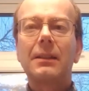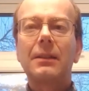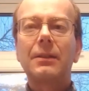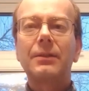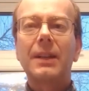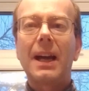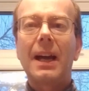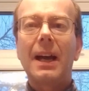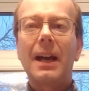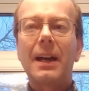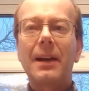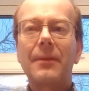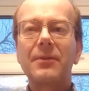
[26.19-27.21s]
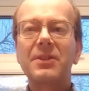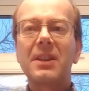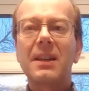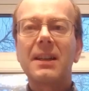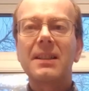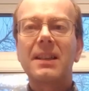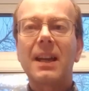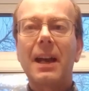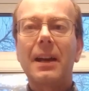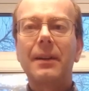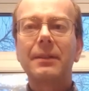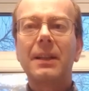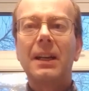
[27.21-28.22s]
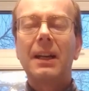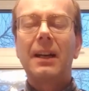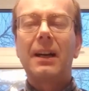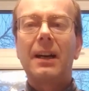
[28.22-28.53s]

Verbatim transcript: O rams the town.